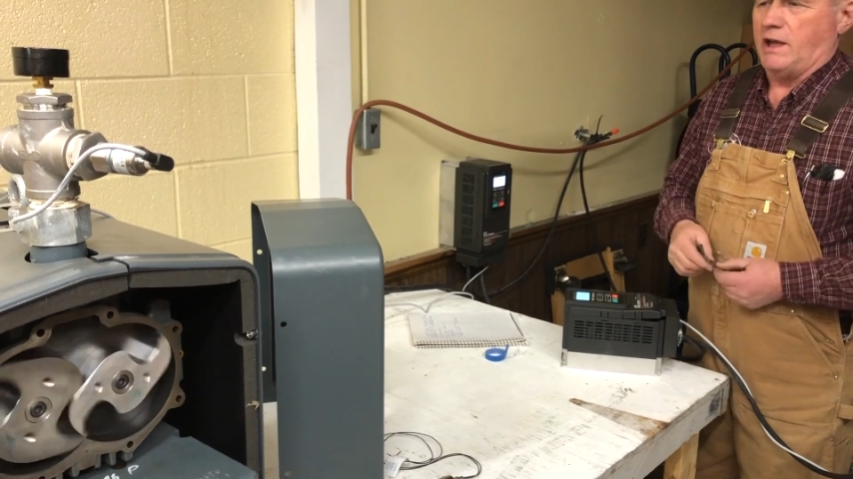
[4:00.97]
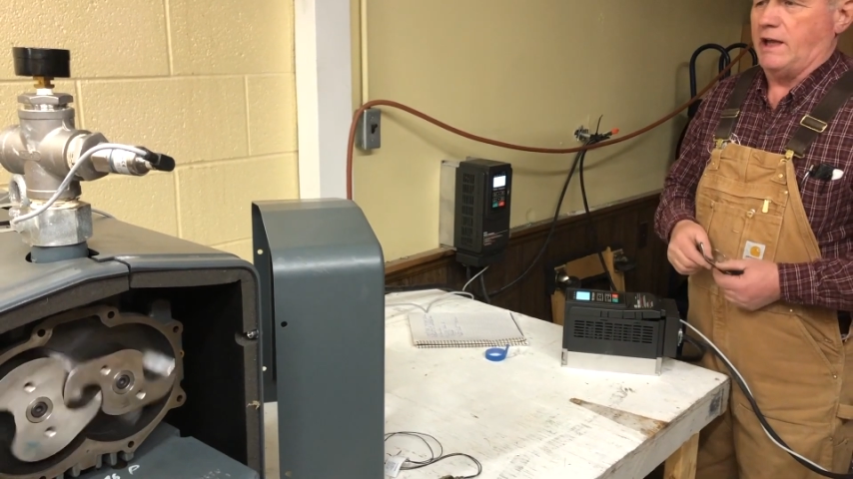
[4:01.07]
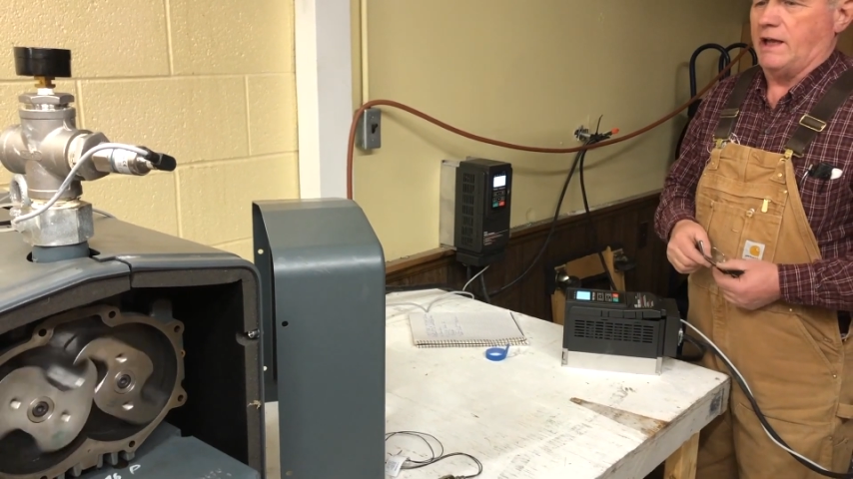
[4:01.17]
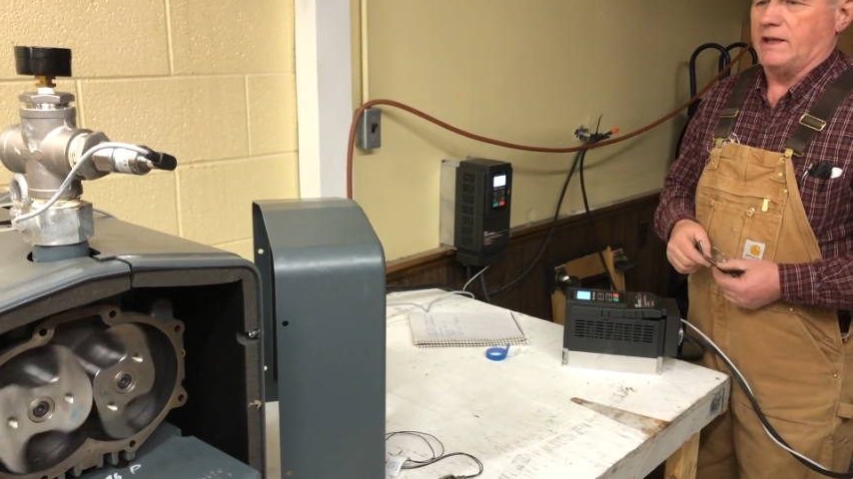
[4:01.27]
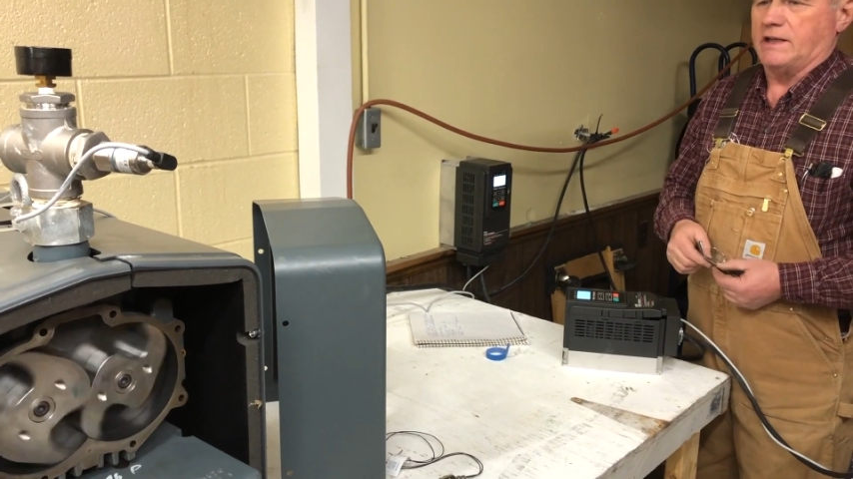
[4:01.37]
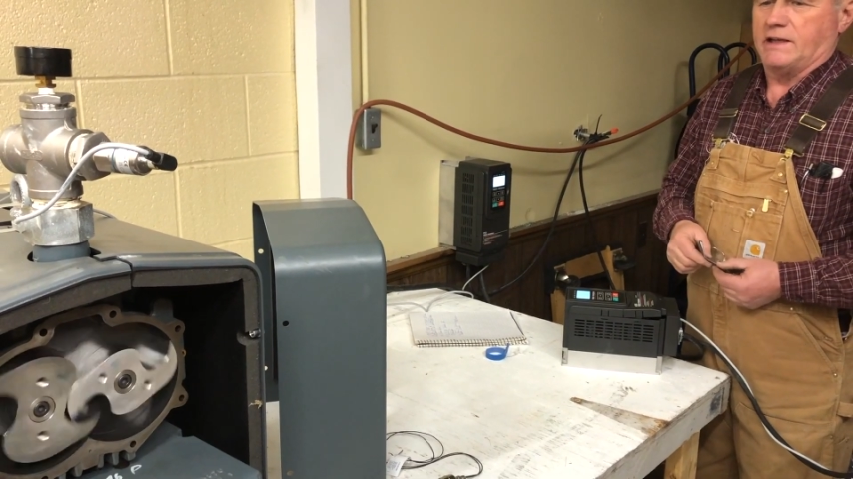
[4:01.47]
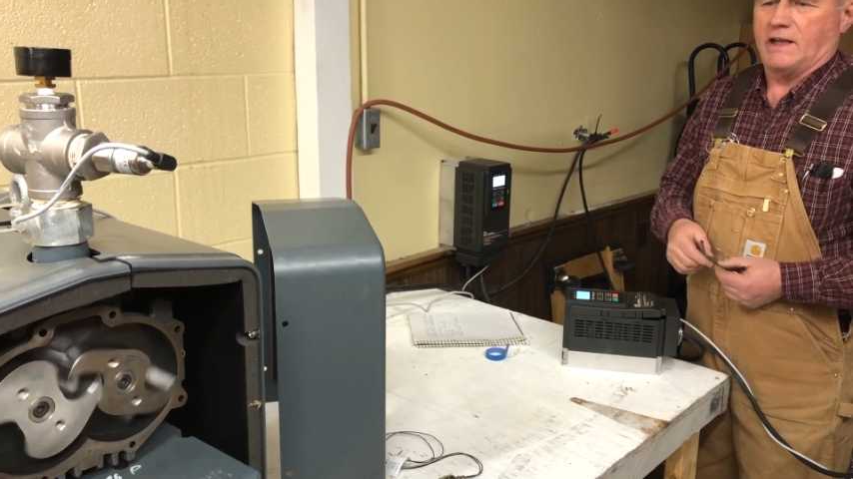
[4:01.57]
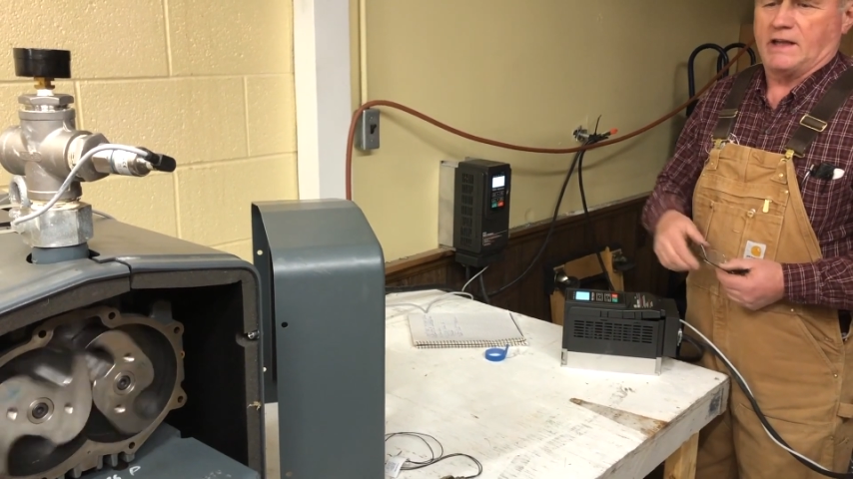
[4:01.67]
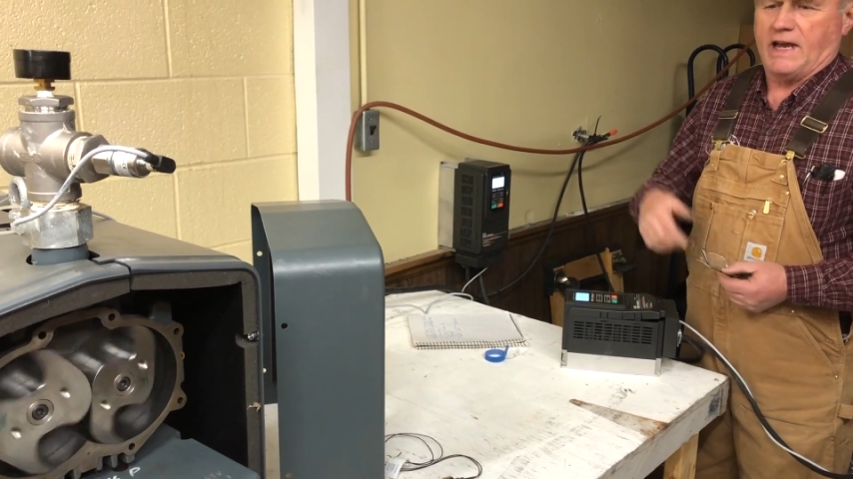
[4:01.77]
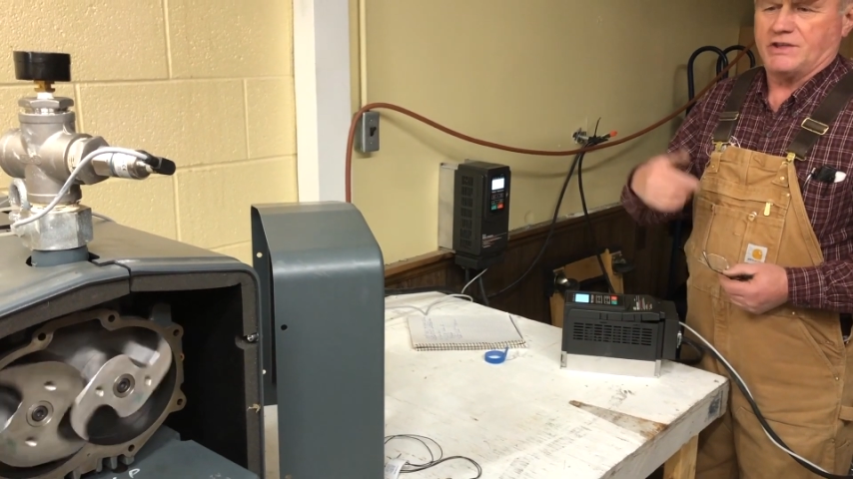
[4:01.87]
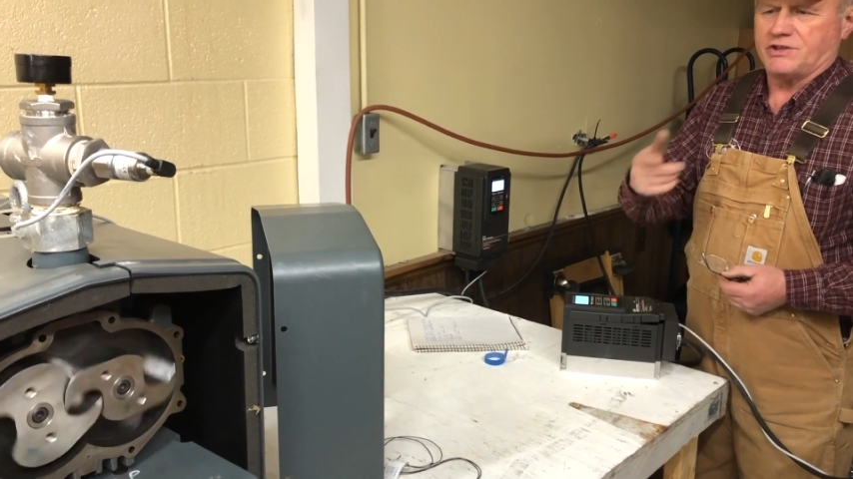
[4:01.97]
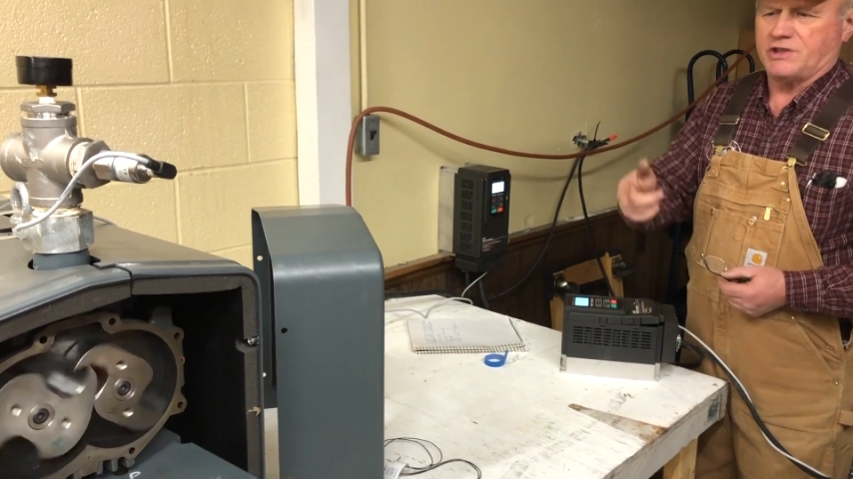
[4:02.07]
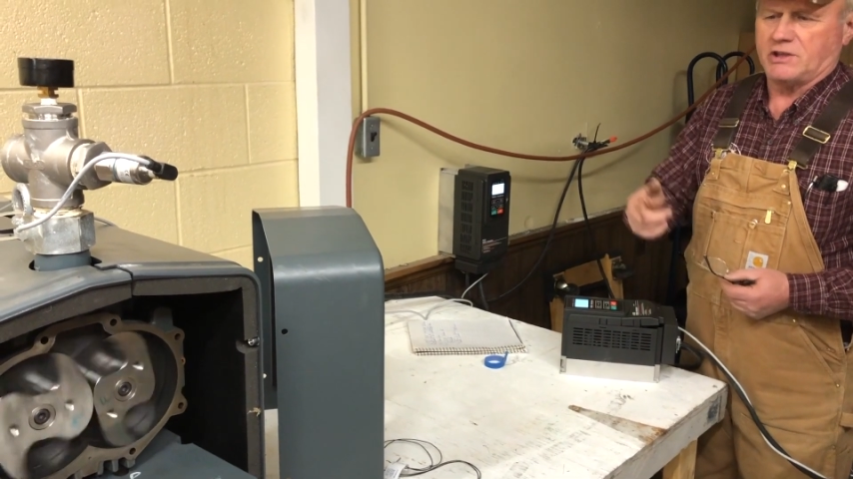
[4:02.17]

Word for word: And uh, now last